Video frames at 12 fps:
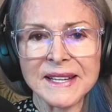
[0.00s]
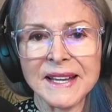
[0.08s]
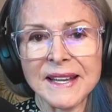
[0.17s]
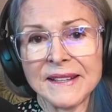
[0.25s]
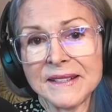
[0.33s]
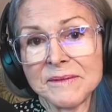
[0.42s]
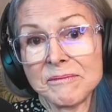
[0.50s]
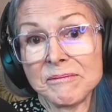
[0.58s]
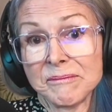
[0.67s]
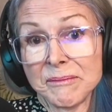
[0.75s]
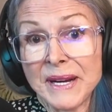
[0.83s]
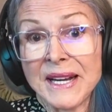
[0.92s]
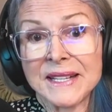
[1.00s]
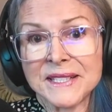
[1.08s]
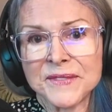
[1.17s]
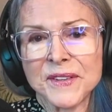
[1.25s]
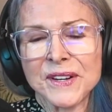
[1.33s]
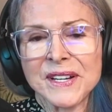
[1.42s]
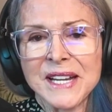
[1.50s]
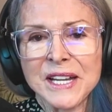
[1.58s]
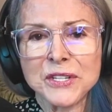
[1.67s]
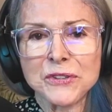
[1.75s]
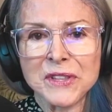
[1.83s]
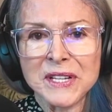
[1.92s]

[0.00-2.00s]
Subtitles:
And by its very nature,